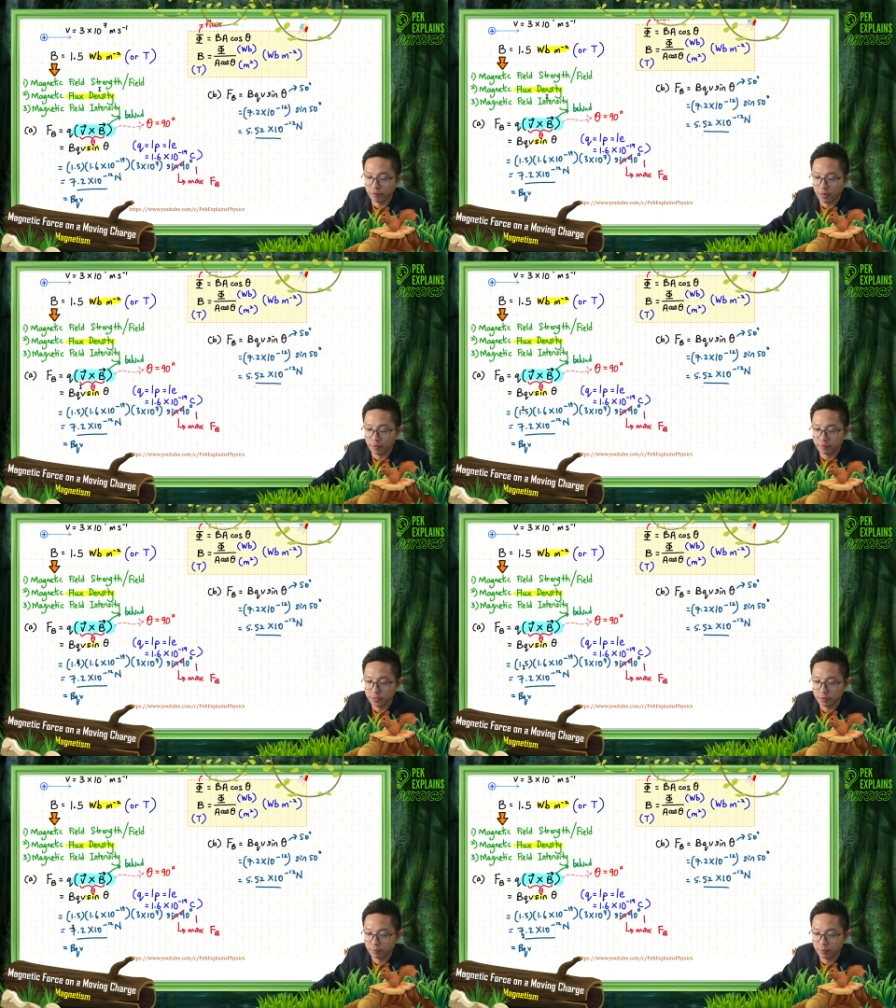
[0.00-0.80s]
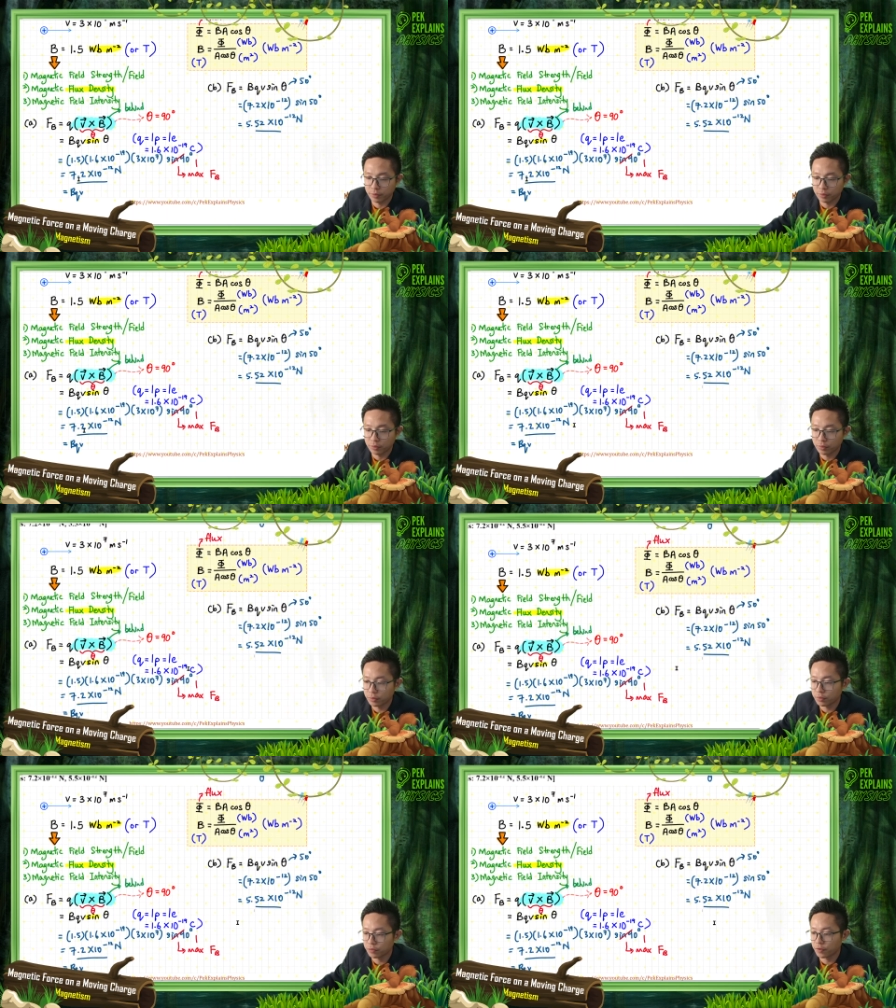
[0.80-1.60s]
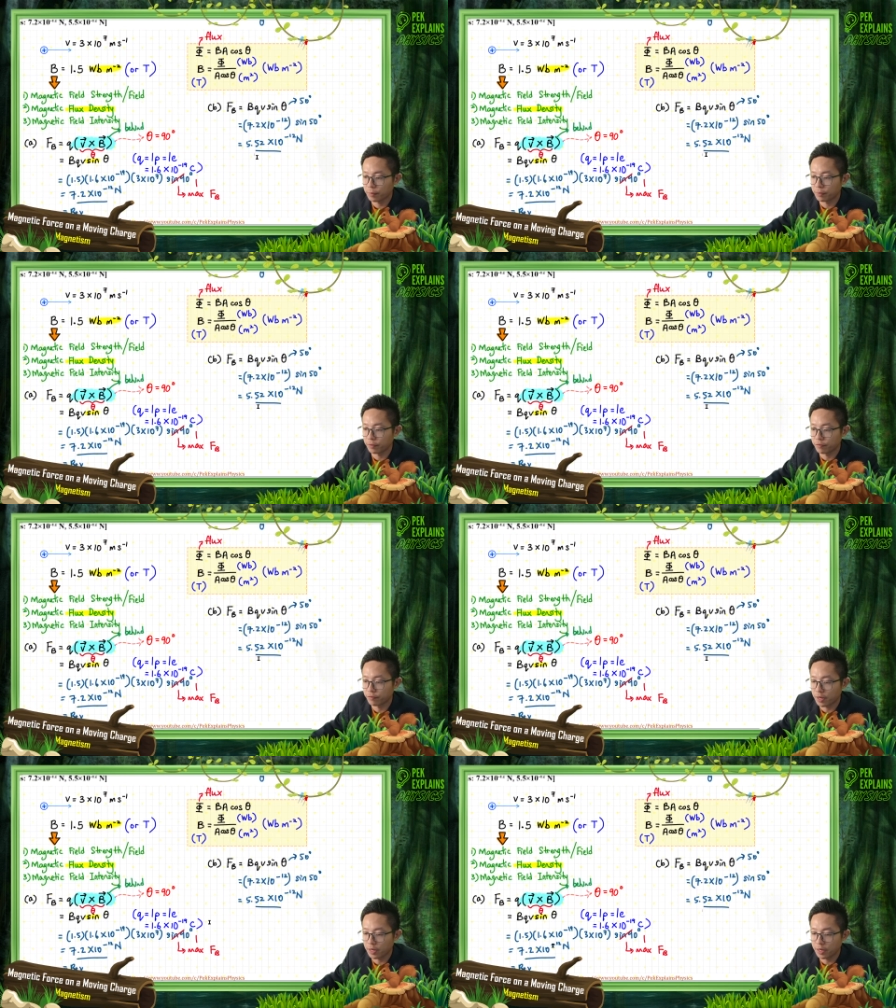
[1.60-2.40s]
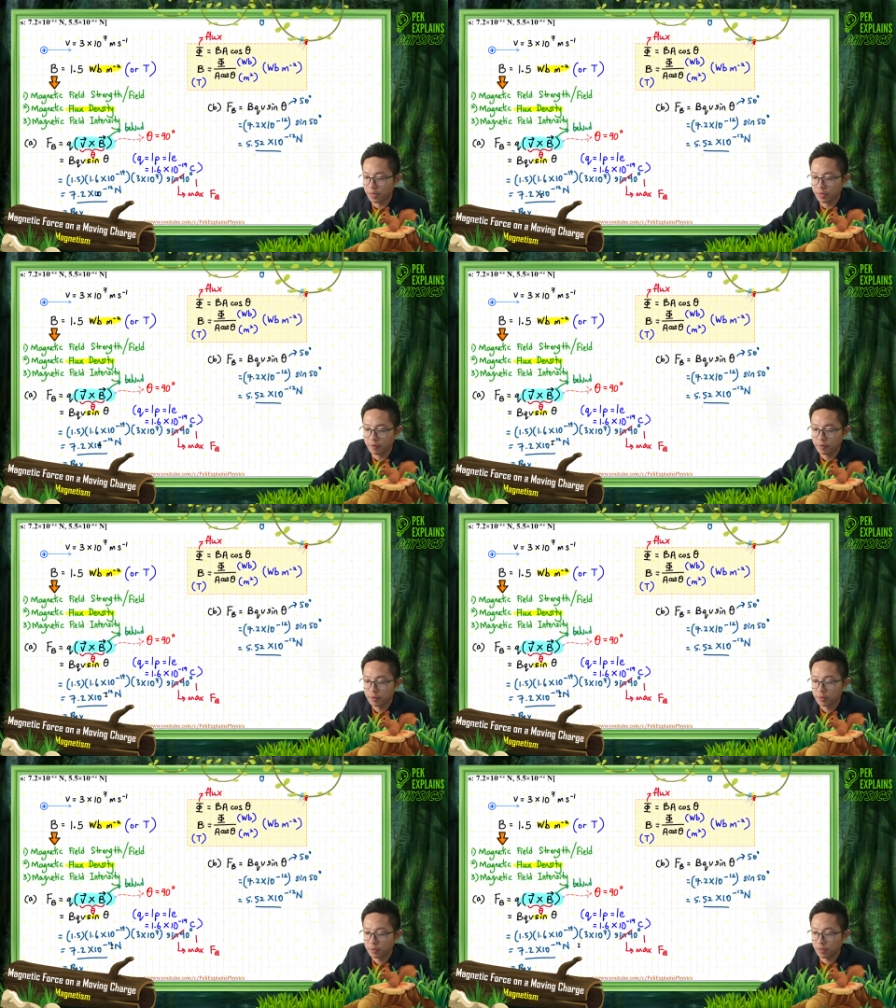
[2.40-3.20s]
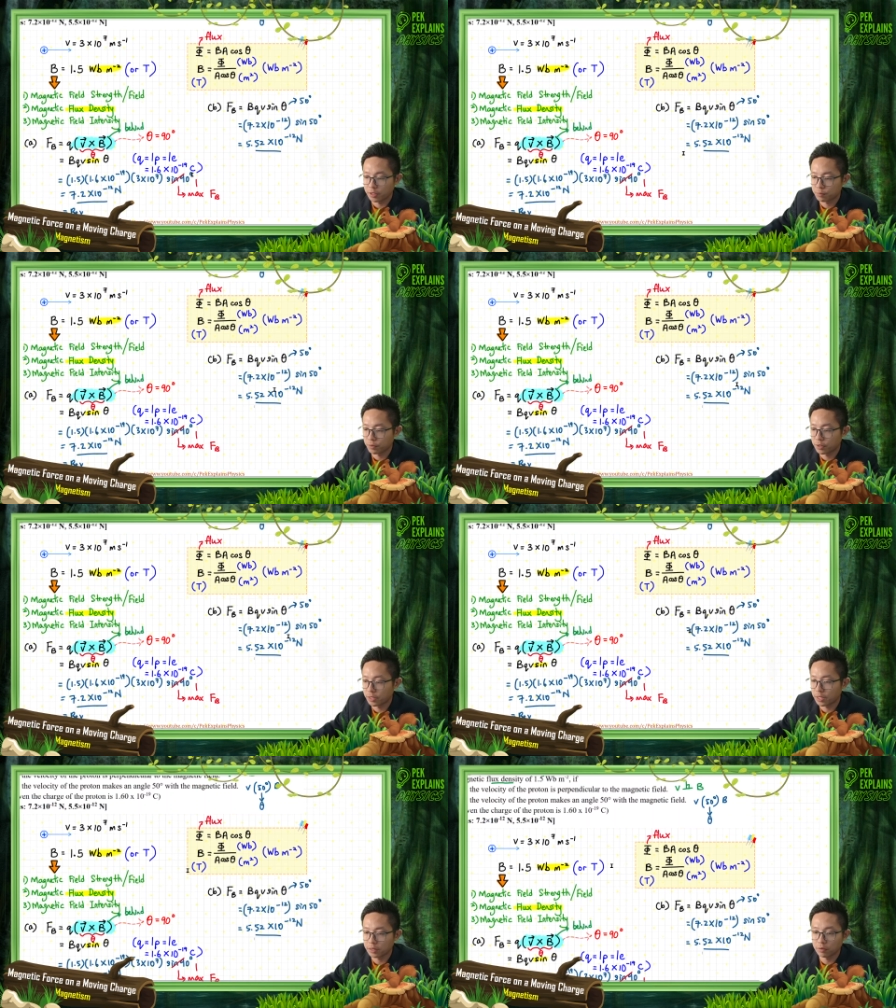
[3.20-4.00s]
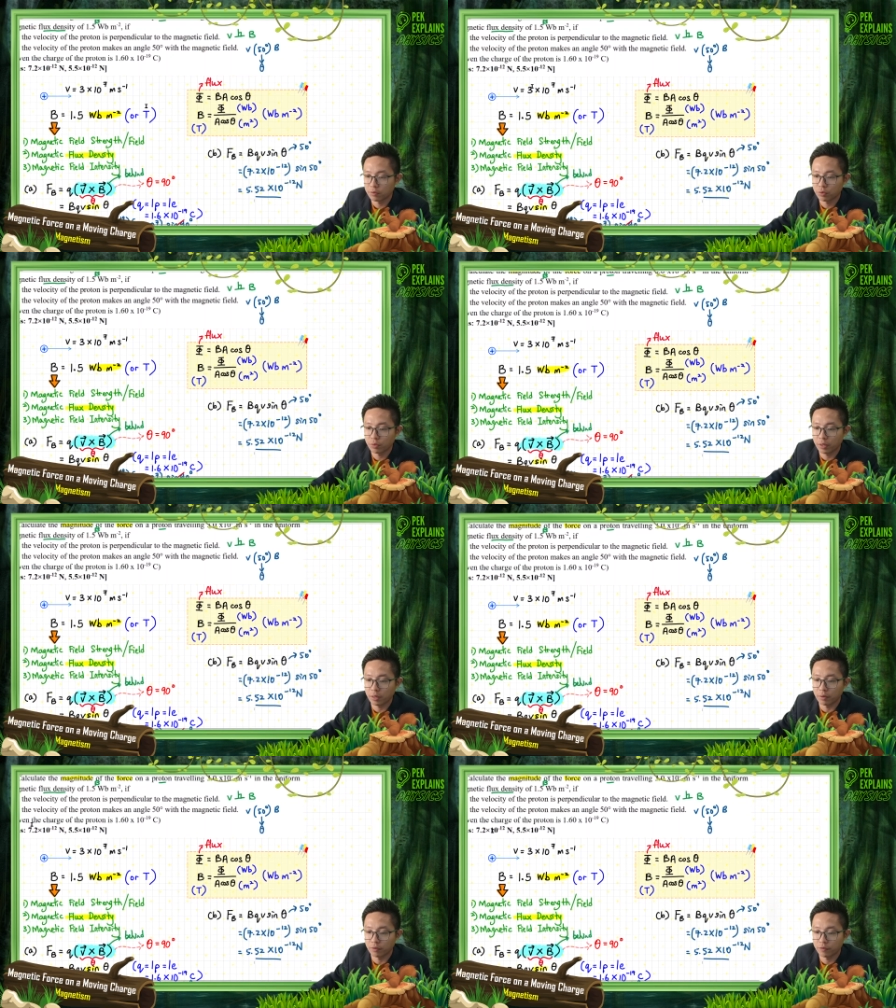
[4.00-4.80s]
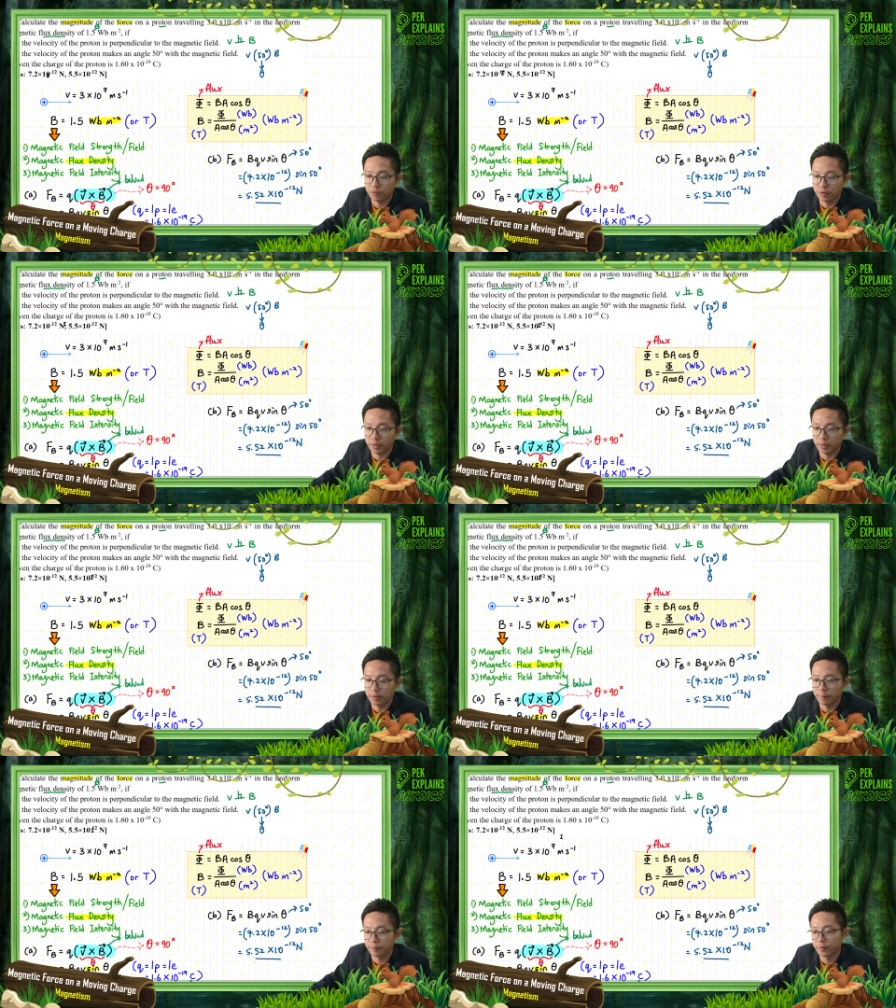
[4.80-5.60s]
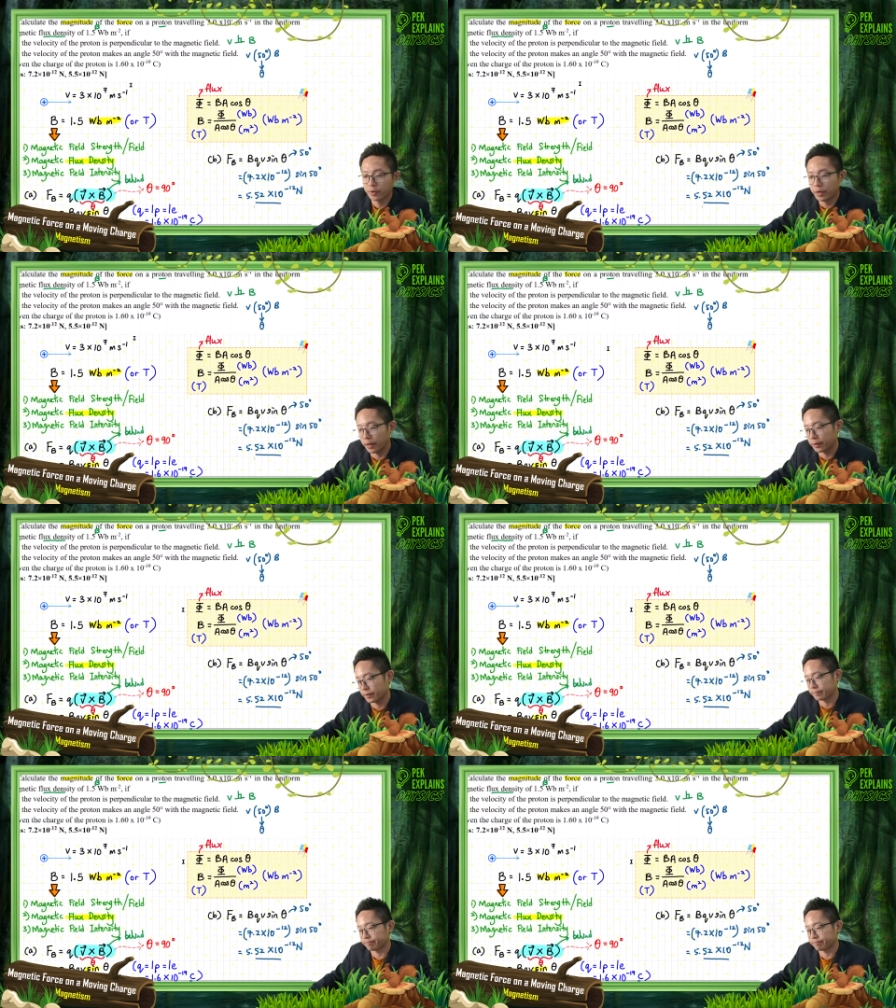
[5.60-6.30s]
7.2, 5.5, exponent negative 12. Yeah, correct.